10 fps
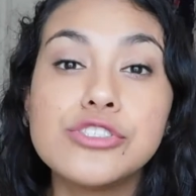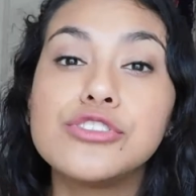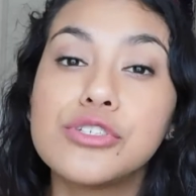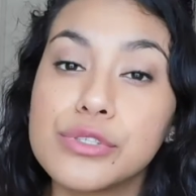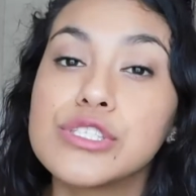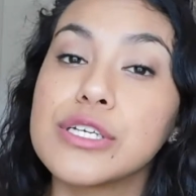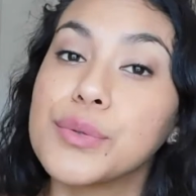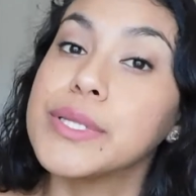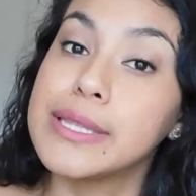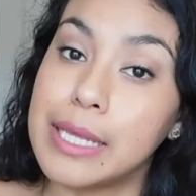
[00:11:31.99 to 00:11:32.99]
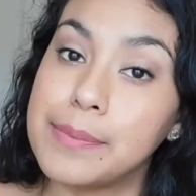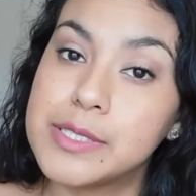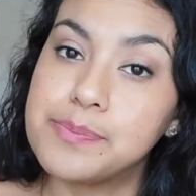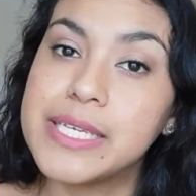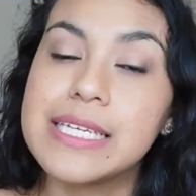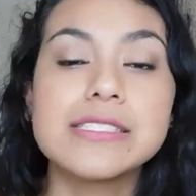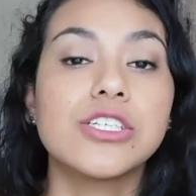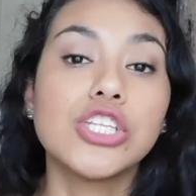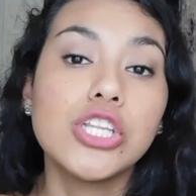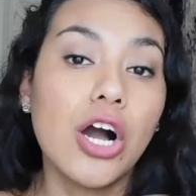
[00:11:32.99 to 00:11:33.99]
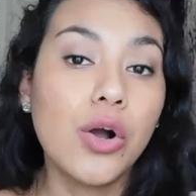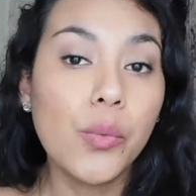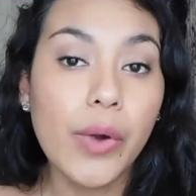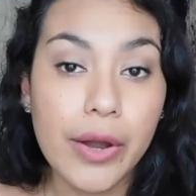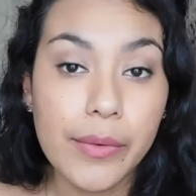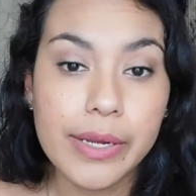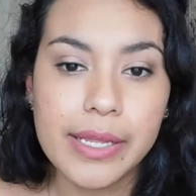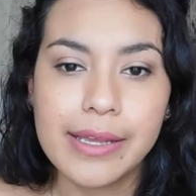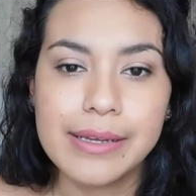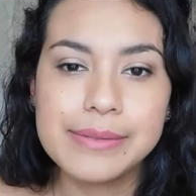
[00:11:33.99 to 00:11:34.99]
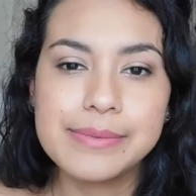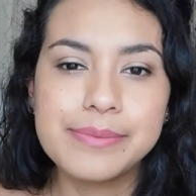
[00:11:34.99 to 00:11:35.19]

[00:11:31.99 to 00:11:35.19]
towards liquid lips because they're long wearing.